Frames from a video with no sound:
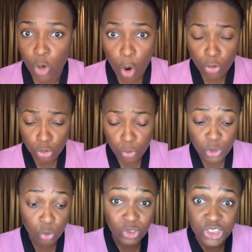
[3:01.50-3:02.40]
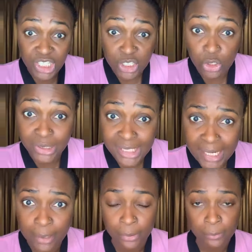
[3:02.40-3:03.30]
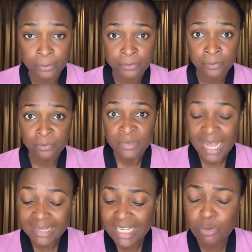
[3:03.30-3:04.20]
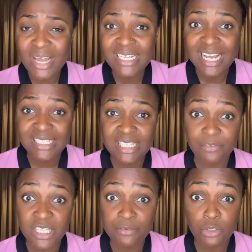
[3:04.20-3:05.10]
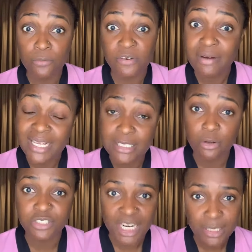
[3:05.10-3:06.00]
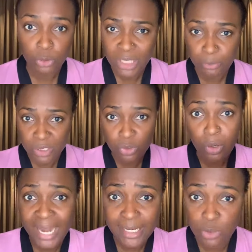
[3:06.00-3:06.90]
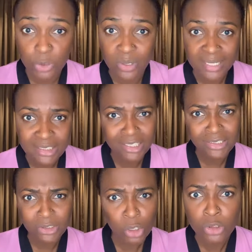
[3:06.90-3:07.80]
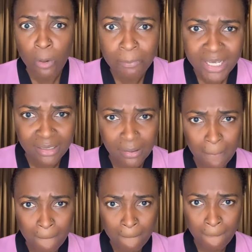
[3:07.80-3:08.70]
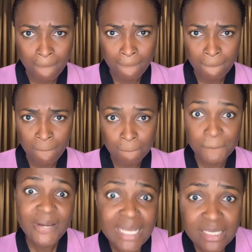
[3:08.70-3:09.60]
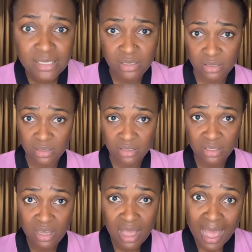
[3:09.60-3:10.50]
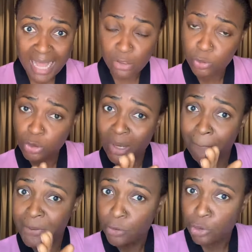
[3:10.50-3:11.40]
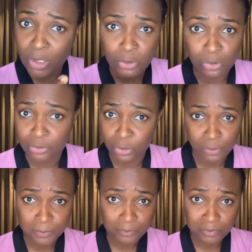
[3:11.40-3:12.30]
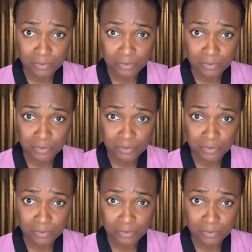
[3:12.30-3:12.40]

it. All you do is you change your channel. And that's why DSTV gives you varieties of channels, so that when you don't like this one, you can change, not complain. Please. I just want to appeal to a lot of you,